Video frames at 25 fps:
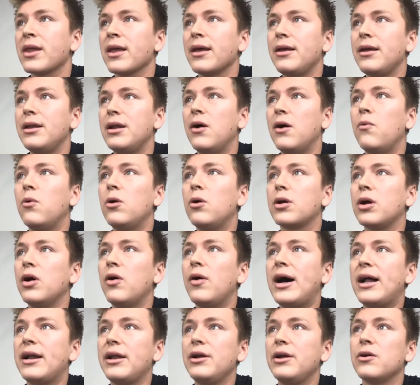you know, we'll go
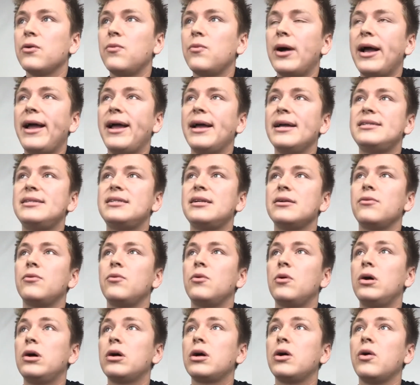out
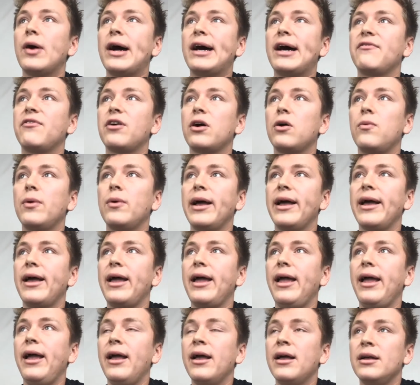of our
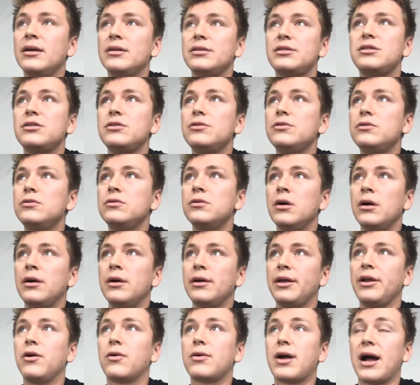way to, you
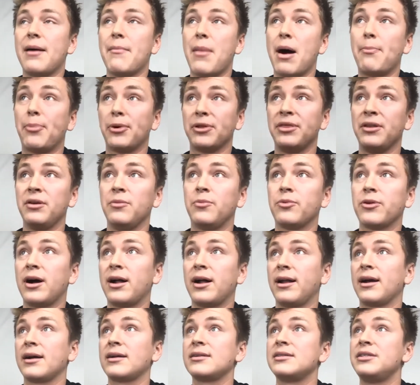know, come up with new
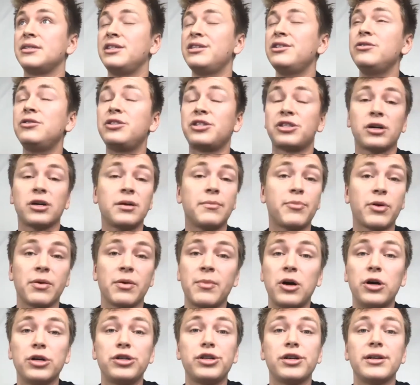products, do certain
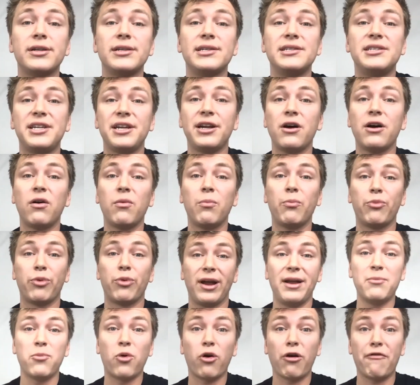promotions, you know,
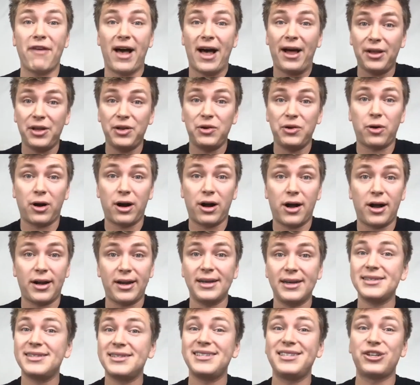bring more value to our
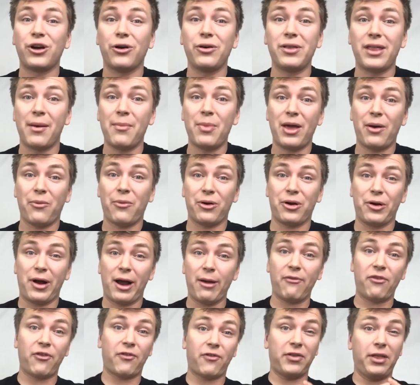audience, show them that we're
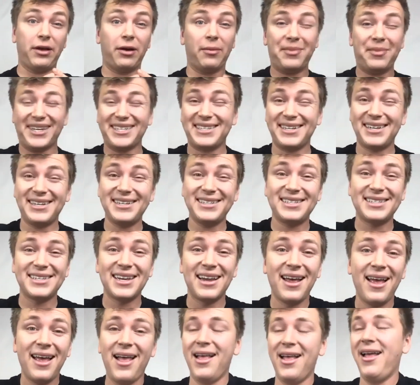grateful for their business.
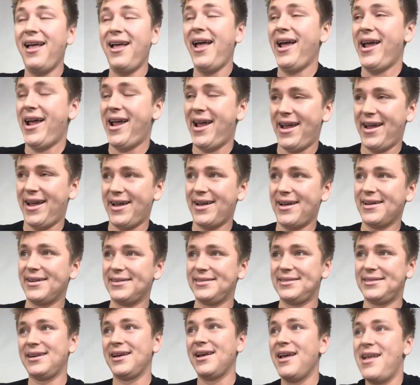
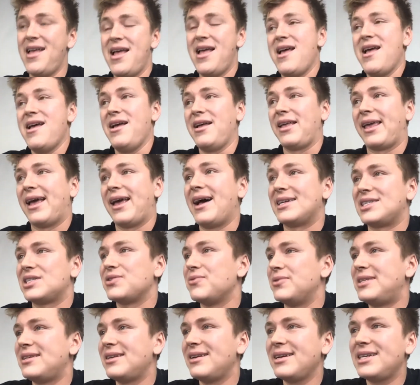And Yeah, so
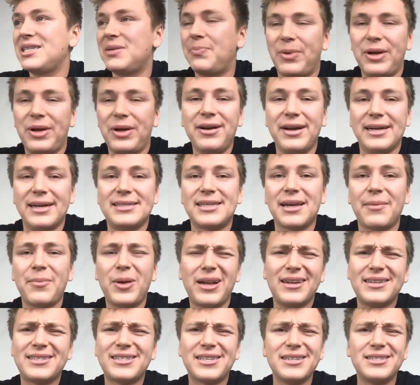it's an experience. I mean,
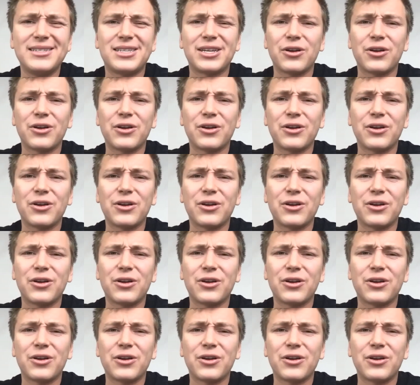it's an